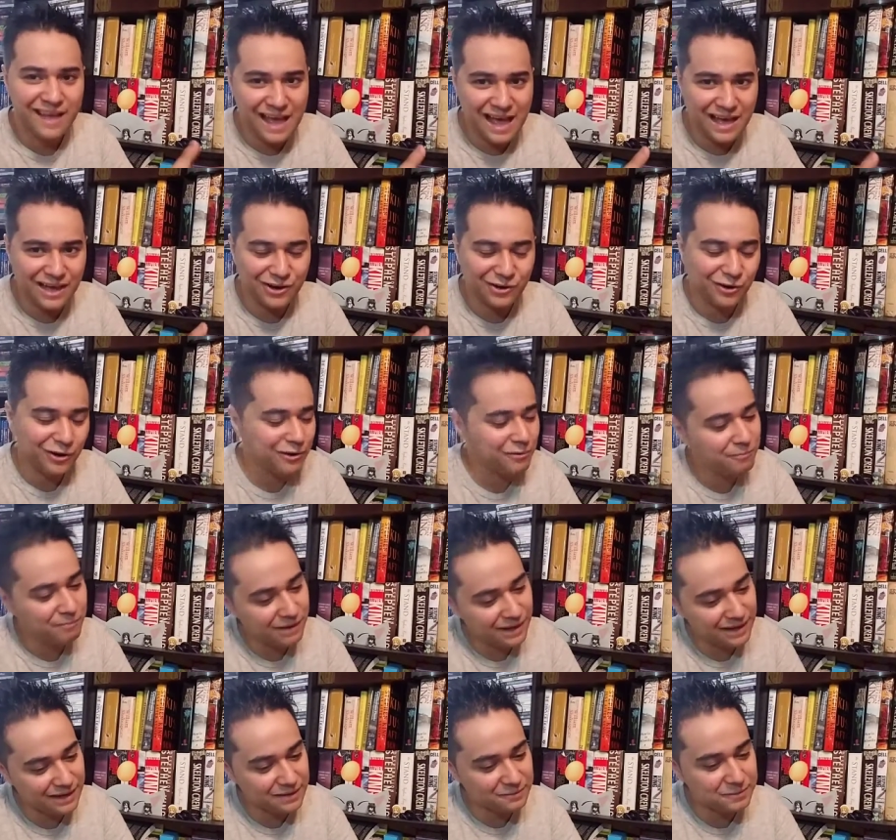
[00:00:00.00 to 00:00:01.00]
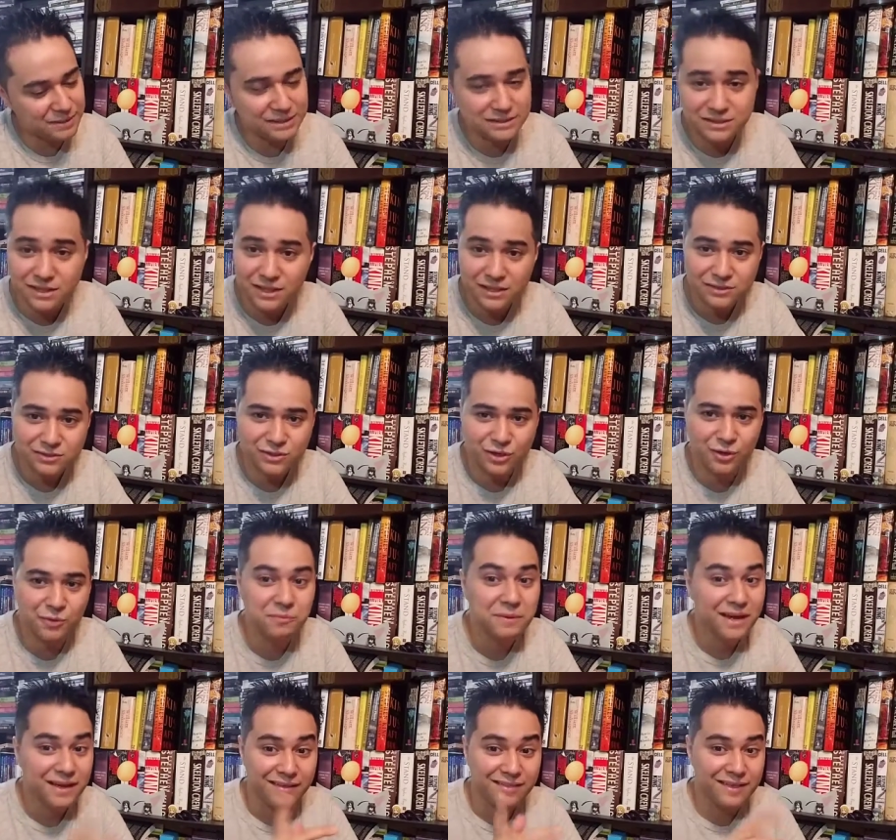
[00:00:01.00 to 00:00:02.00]
at all by any means. So
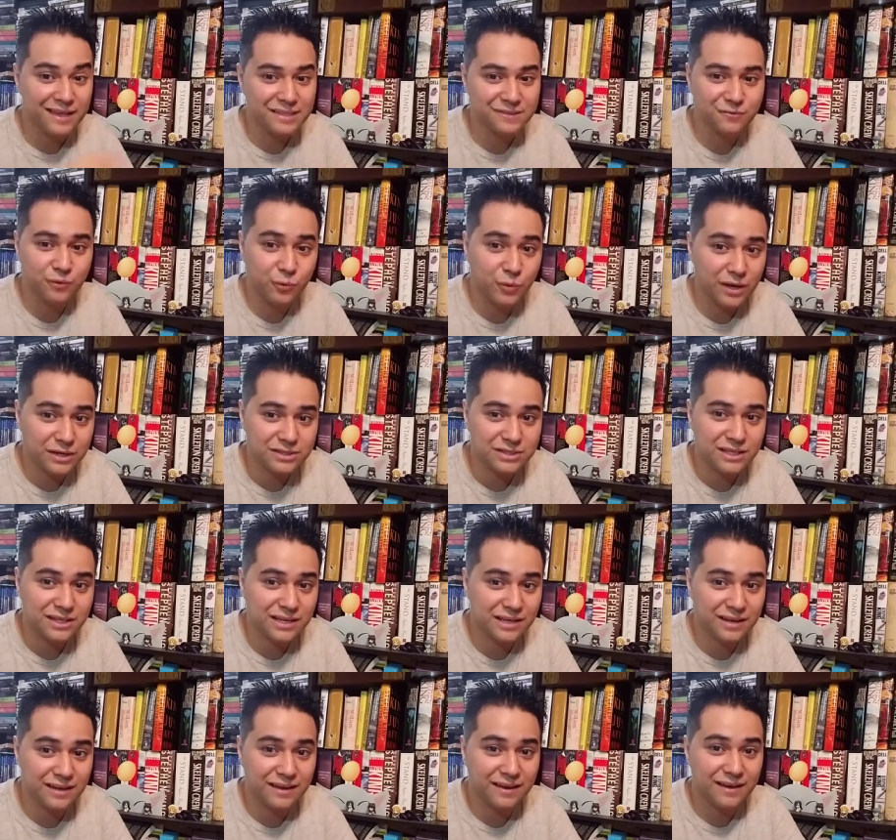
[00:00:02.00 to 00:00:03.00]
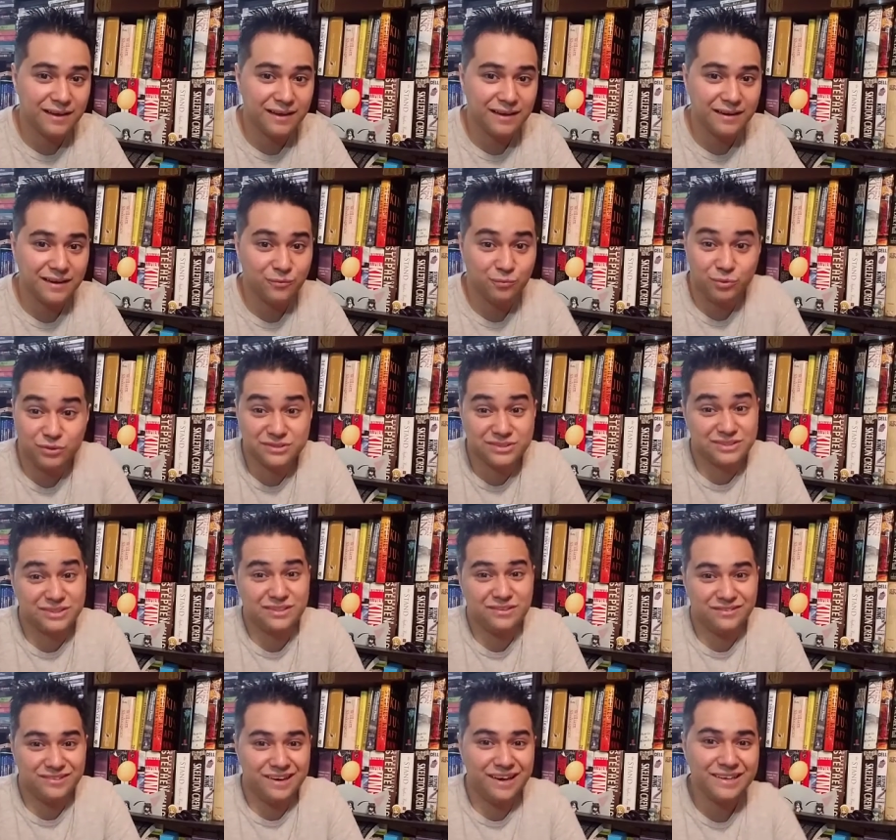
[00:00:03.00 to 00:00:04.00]
thanks for watching and we'll see
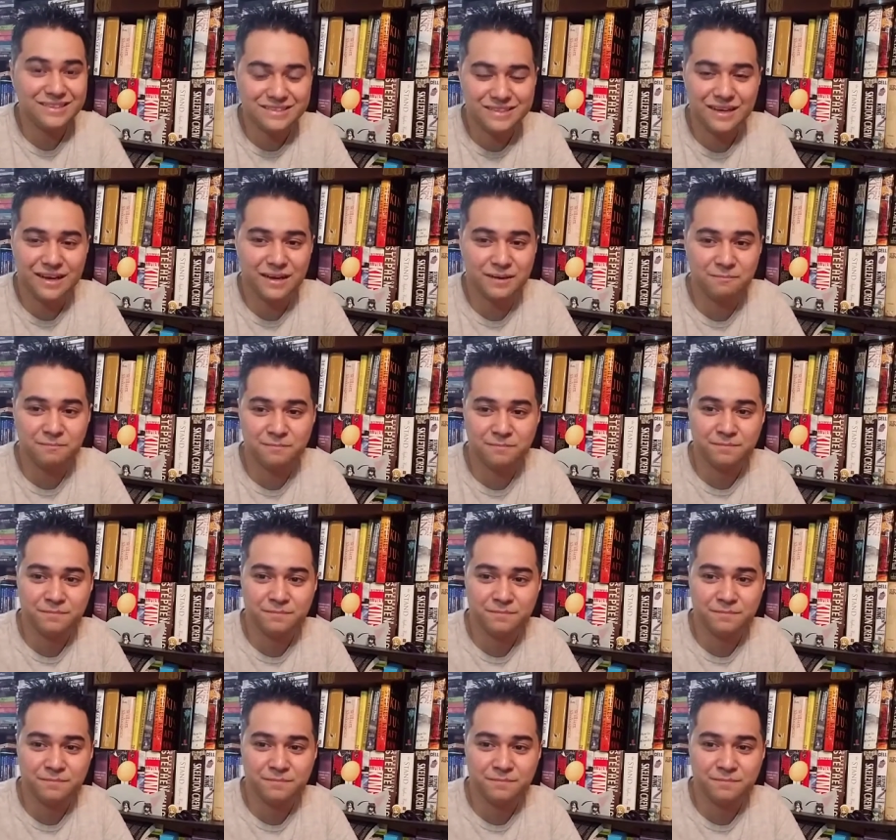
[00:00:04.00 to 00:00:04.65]
you next time.